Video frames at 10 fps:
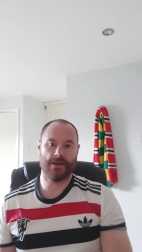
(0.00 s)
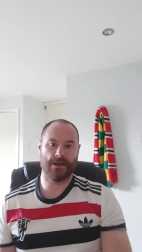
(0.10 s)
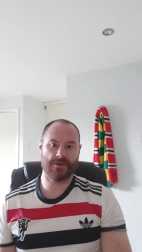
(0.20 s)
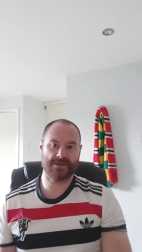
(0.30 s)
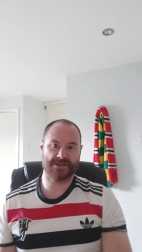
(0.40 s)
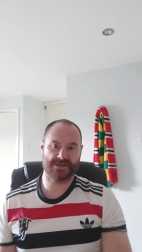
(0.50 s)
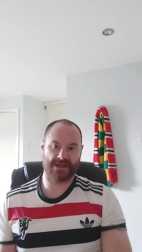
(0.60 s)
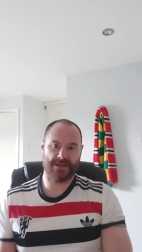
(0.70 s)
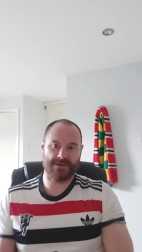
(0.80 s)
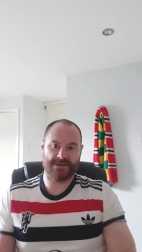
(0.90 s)
Hello, this is
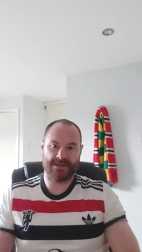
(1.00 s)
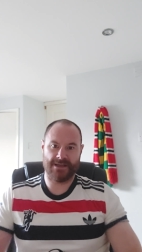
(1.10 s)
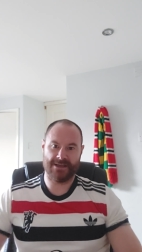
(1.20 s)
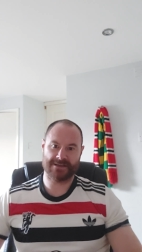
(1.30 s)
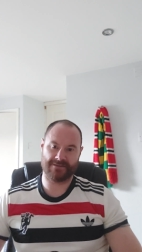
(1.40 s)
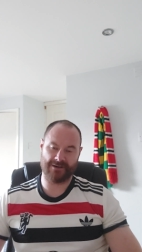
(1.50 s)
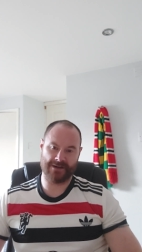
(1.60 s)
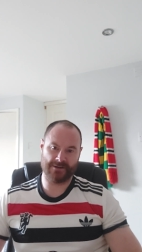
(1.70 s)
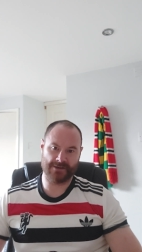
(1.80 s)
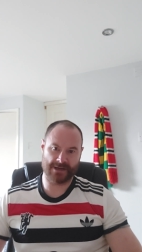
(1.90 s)
Chat UTD. It's the
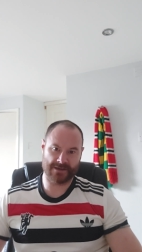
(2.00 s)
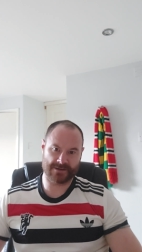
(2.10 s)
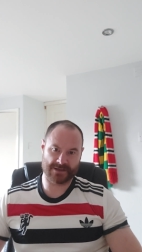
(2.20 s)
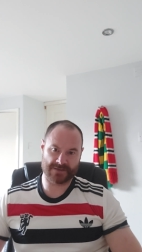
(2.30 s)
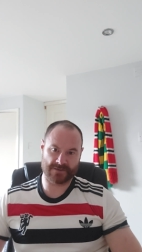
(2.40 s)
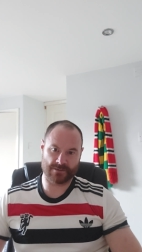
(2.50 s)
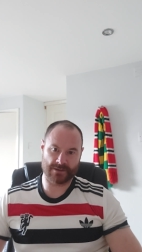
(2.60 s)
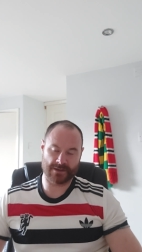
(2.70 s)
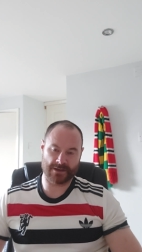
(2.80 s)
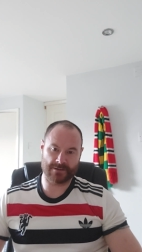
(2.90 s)
final day of the transfer
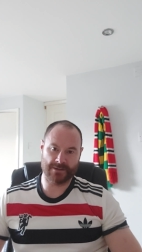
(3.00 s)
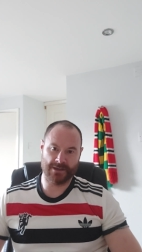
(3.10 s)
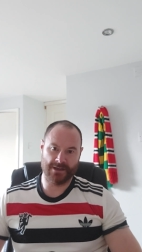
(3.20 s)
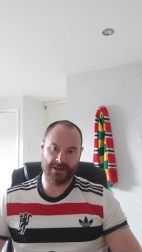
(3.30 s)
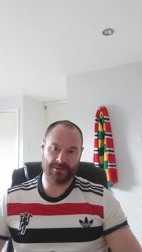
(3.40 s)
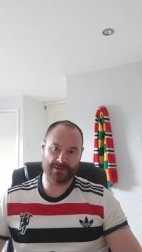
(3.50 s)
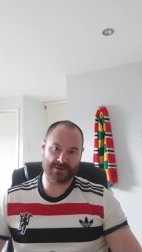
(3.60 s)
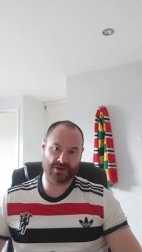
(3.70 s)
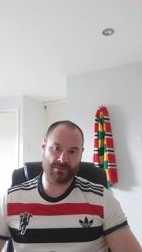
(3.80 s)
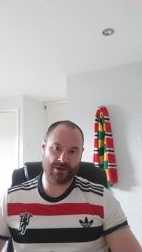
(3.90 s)
window. I'm going to
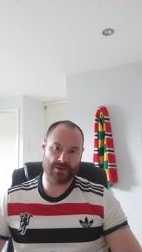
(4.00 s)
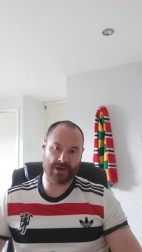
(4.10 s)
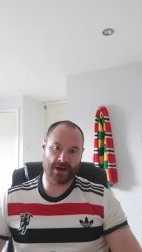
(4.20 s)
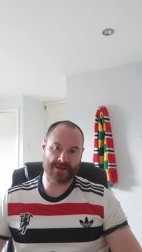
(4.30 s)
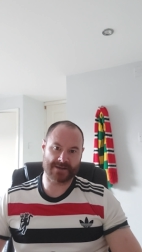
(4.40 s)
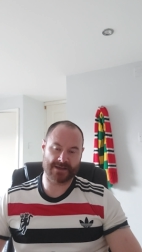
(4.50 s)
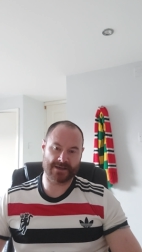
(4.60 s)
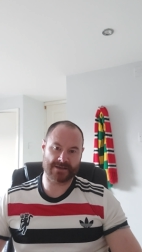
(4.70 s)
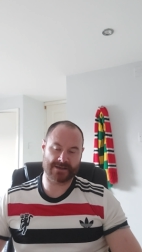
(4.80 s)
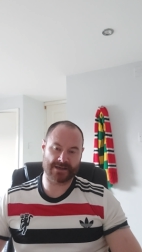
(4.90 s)
talk about Ugarte,
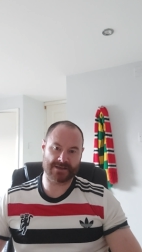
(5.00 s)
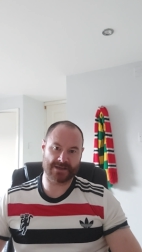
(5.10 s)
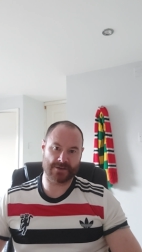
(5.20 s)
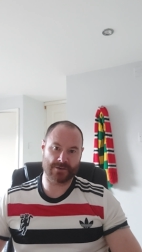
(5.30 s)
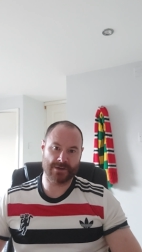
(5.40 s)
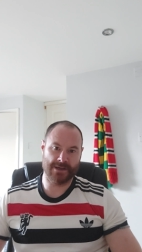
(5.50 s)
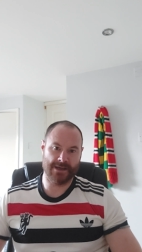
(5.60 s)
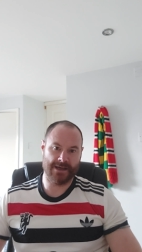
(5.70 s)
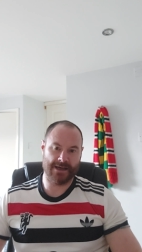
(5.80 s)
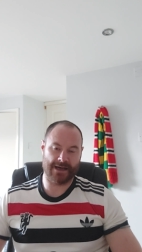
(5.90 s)
Sancho,
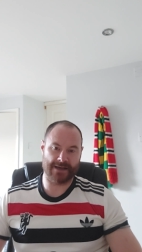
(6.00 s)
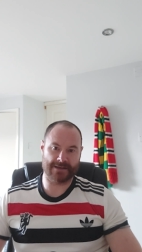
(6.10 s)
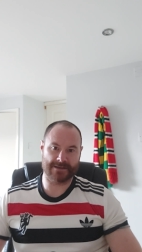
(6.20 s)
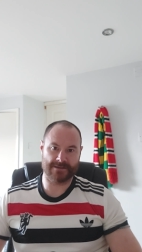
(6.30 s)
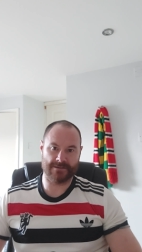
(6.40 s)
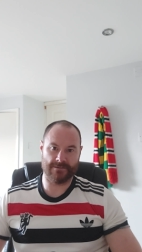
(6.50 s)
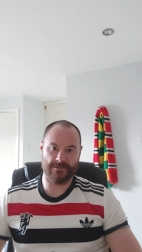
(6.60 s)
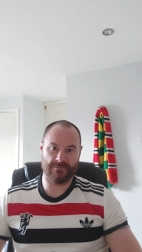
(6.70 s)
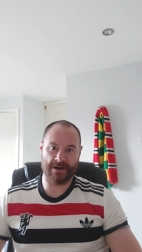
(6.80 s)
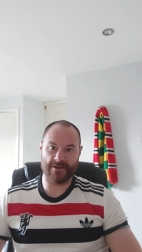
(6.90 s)
and
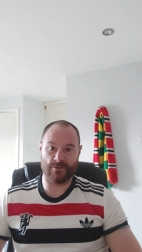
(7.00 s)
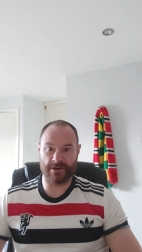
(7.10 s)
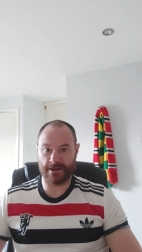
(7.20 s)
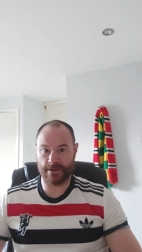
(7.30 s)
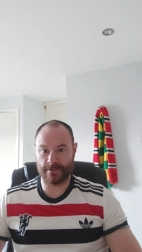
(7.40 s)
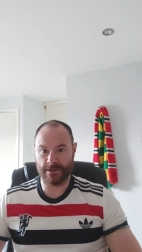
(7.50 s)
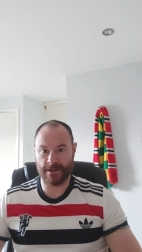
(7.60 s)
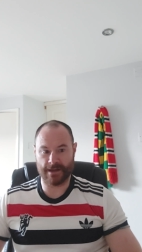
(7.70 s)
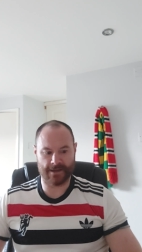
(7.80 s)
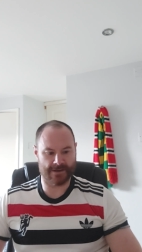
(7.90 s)
rate the window at
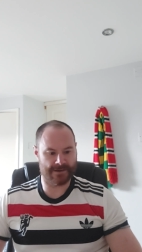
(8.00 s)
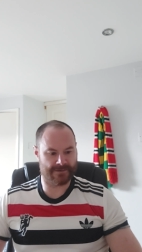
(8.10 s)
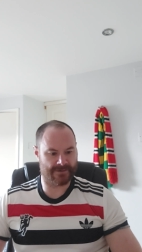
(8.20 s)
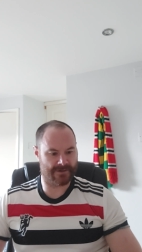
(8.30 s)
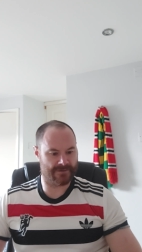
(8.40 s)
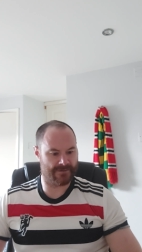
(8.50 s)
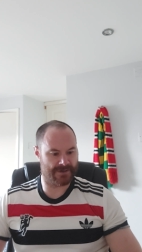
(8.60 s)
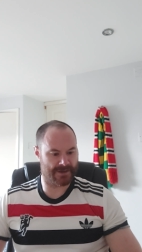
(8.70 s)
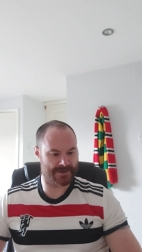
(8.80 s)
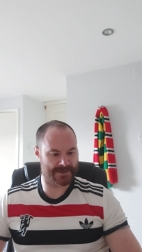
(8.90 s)
the end of the
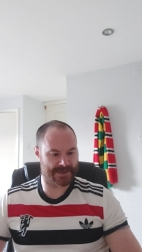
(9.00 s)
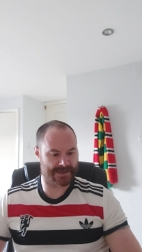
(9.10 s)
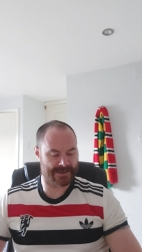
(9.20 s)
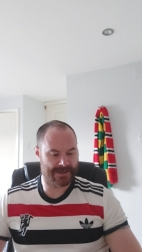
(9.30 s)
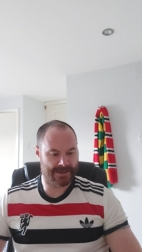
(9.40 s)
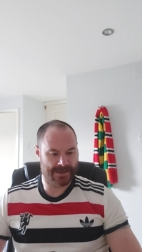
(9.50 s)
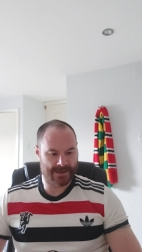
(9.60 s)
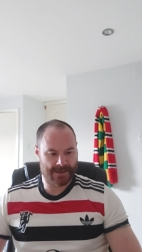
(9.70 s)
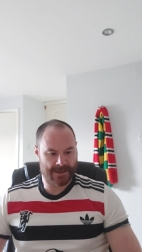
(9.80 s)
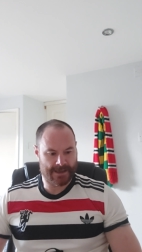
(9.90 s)
video today.
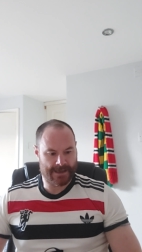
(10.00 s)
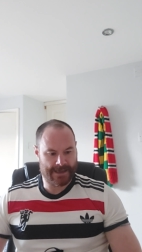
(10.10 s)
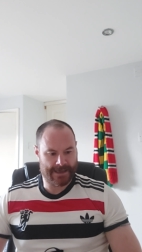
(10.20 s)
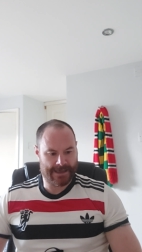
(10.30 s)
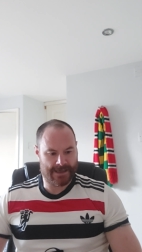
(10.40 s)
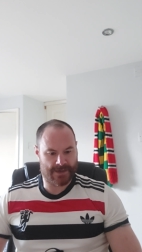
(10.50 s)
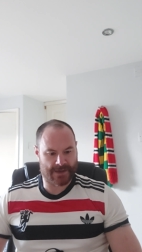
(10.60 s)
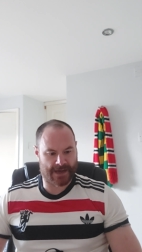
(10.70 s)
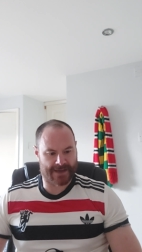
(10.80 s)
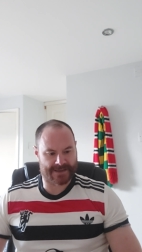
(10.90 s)

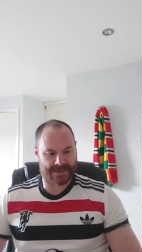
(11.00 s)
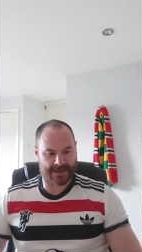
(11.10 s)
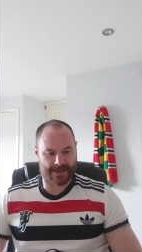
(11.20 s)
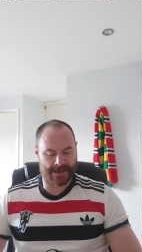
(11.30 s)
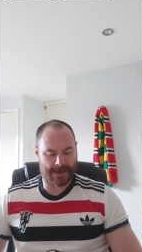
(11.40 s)
Ugarte,